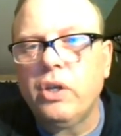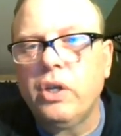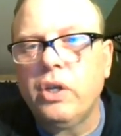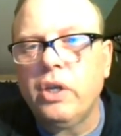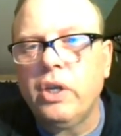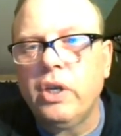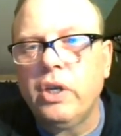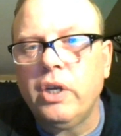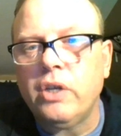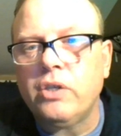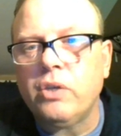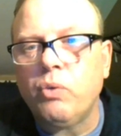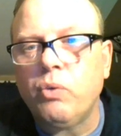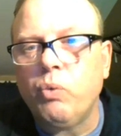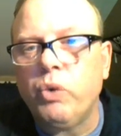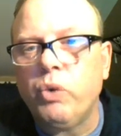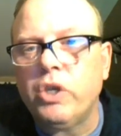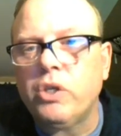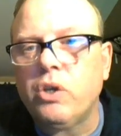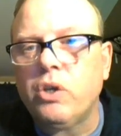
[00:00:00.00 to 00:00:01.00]
is
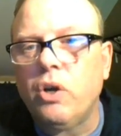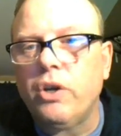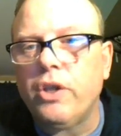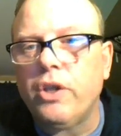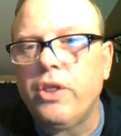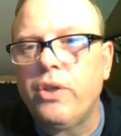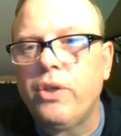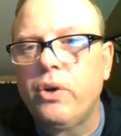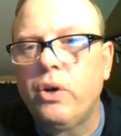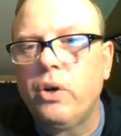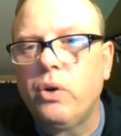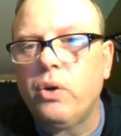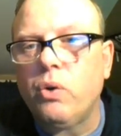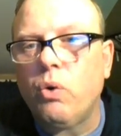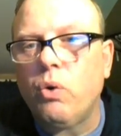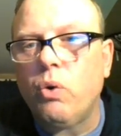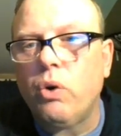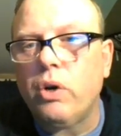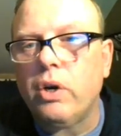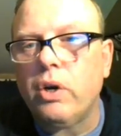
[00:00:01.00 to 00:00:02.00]
what is called a third
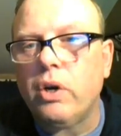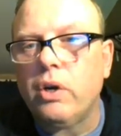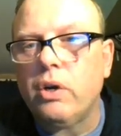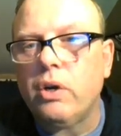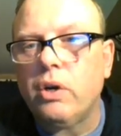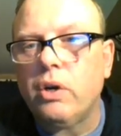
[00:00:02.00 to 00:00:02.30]
order,